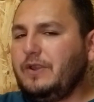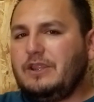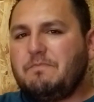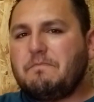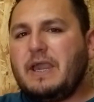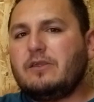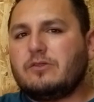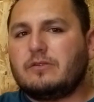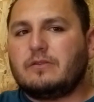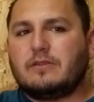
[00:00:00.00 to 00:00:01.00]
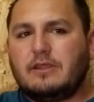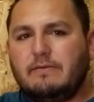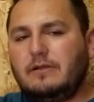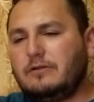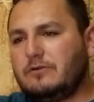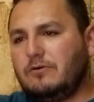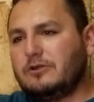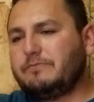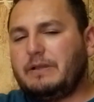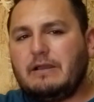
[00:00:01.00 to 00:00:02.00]
you can imagine
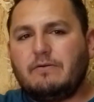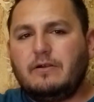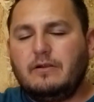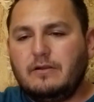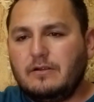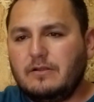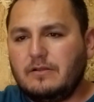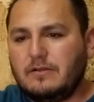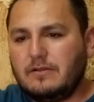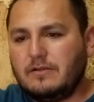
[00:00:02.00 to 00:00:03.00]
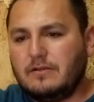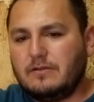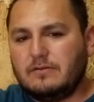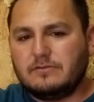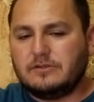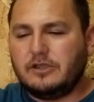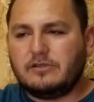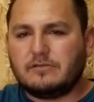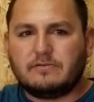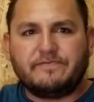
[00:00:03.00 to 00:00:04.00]
700 horsepower,
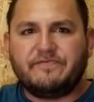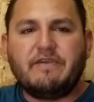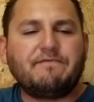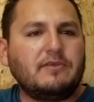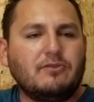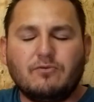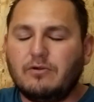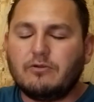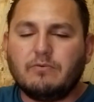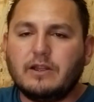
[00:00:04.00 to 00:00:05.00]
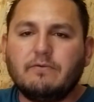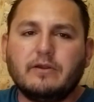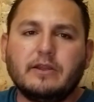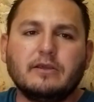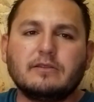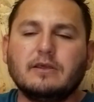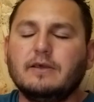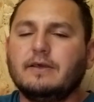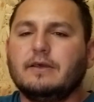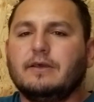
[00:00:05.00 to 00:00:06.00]
650 torque, whatever it is,